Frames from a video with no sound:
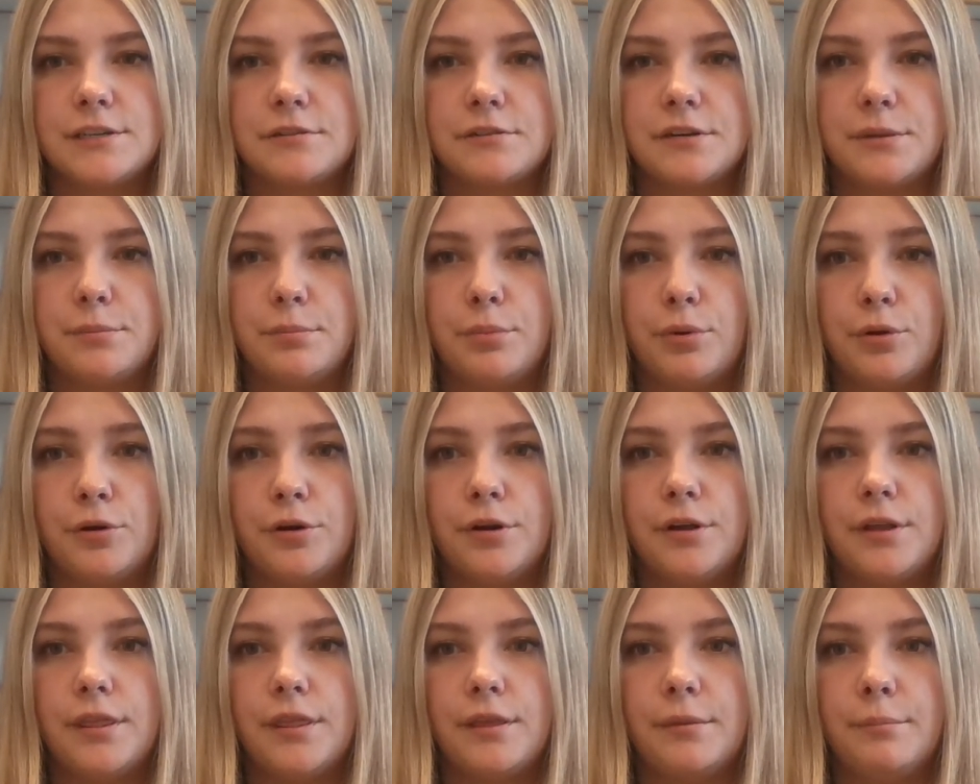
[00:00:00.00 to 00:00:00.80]
to
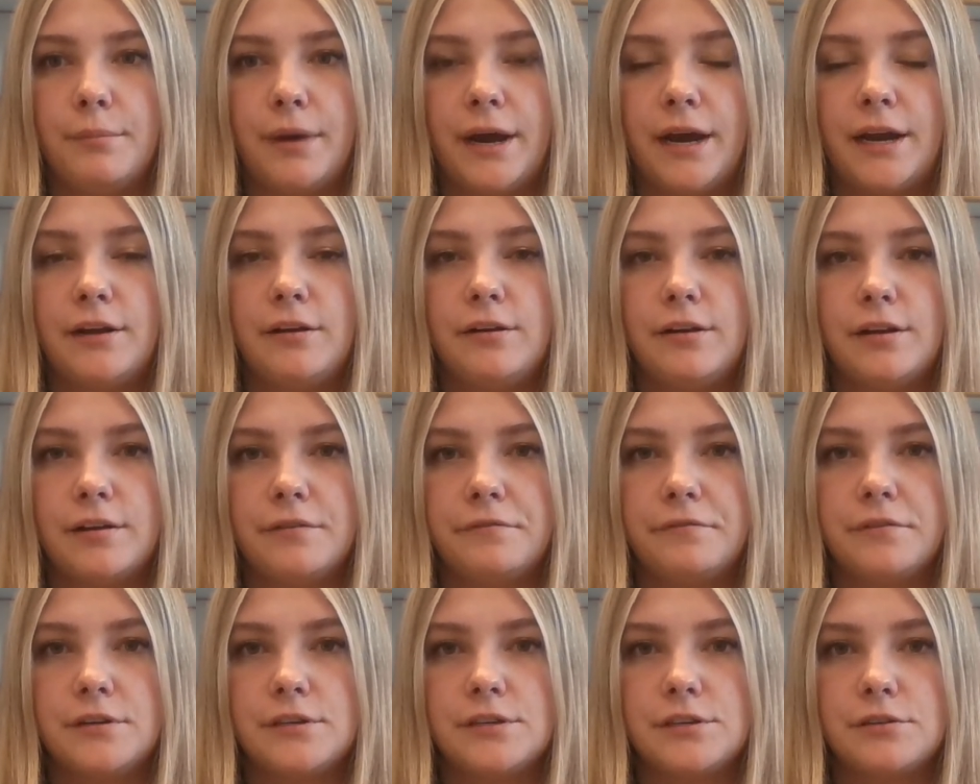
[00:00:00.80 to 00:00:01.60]
report the minor
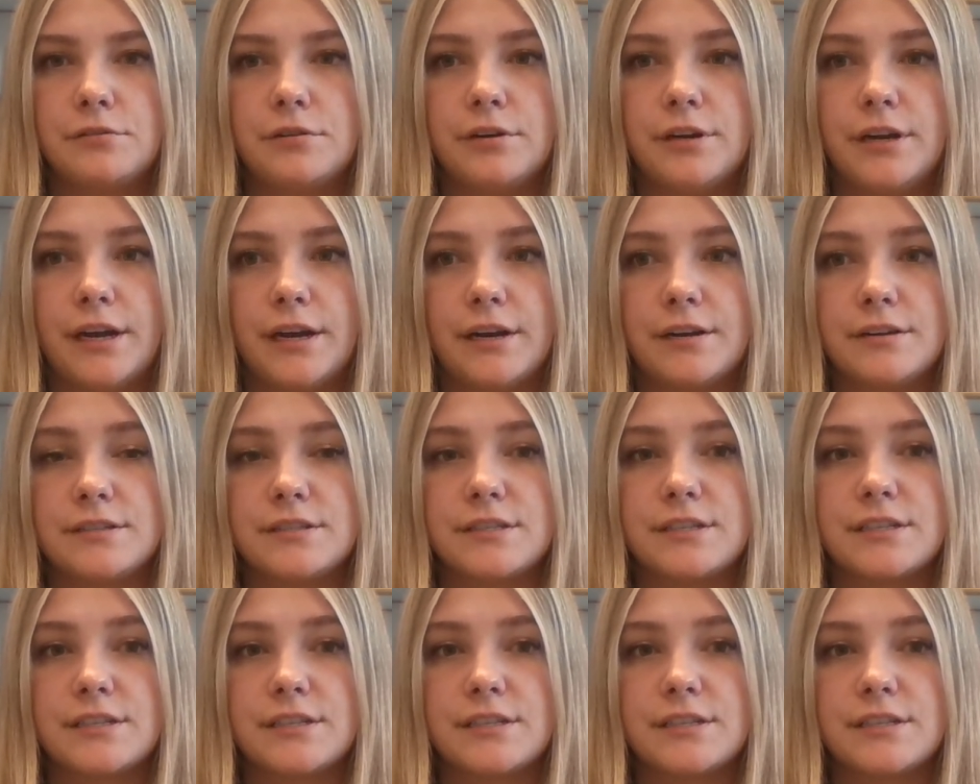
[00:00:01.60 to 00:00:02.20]
inventory errors